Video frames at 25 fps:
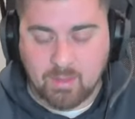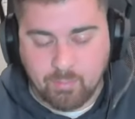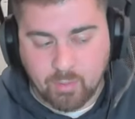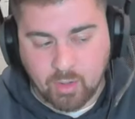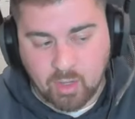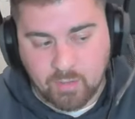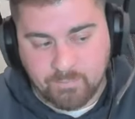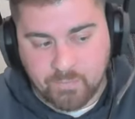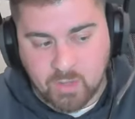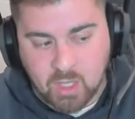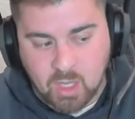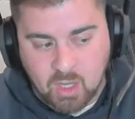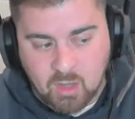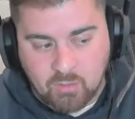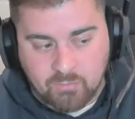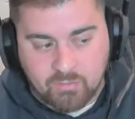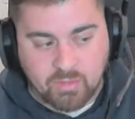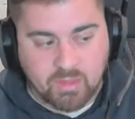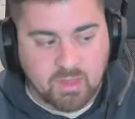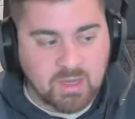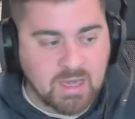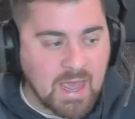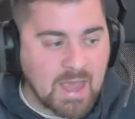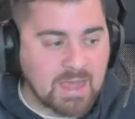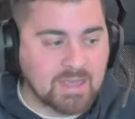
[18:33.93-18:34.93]
But for
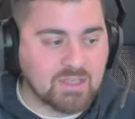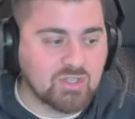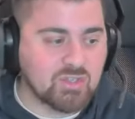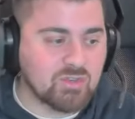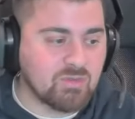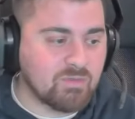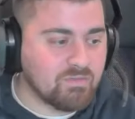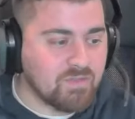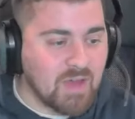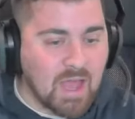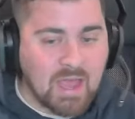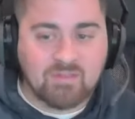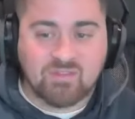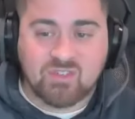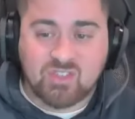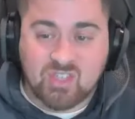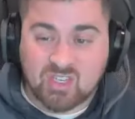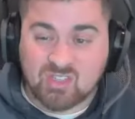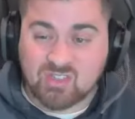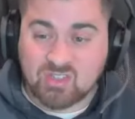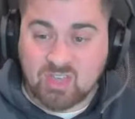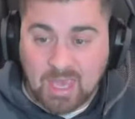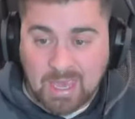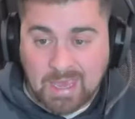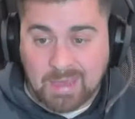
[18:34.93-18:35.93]
the next five,
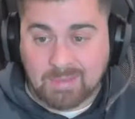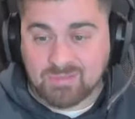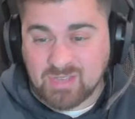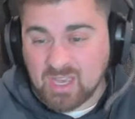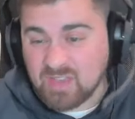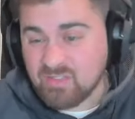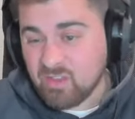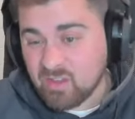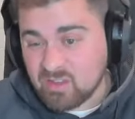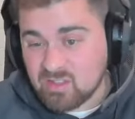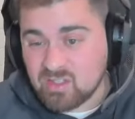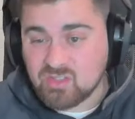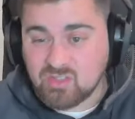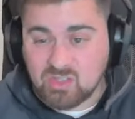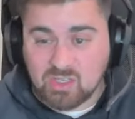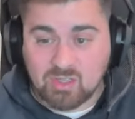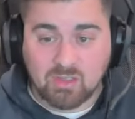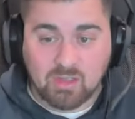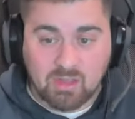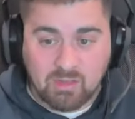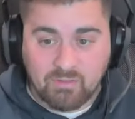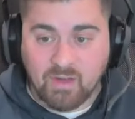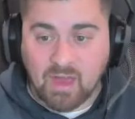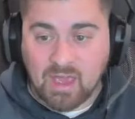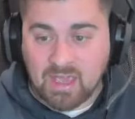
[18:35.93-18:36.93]
six games, I'd like to see
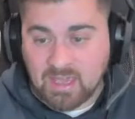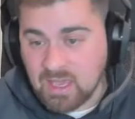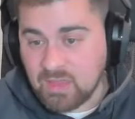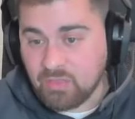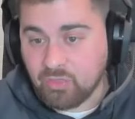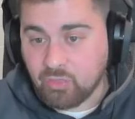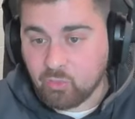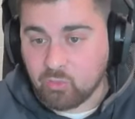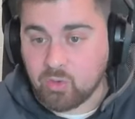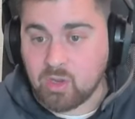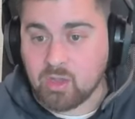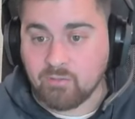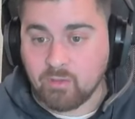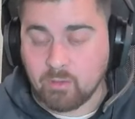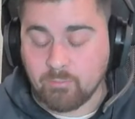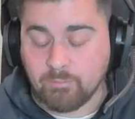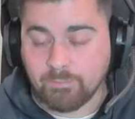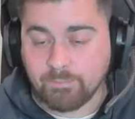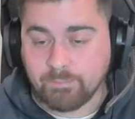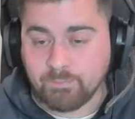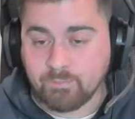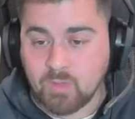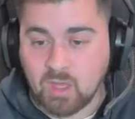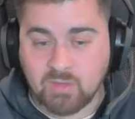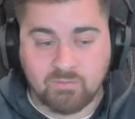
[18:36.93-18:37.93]
Levi get three of them,
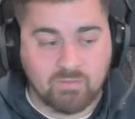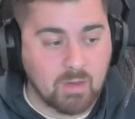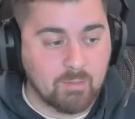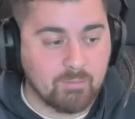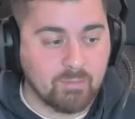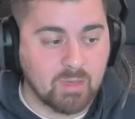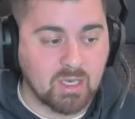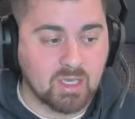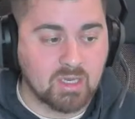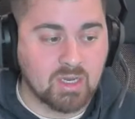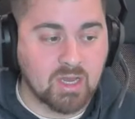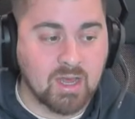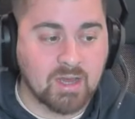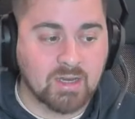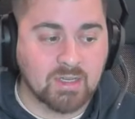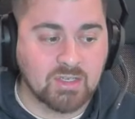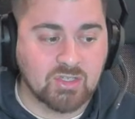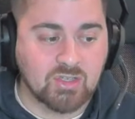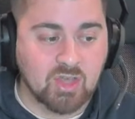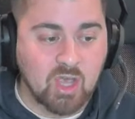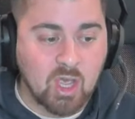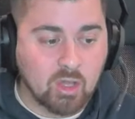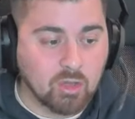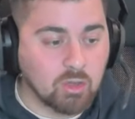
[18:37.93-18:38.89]
if I'm being honest.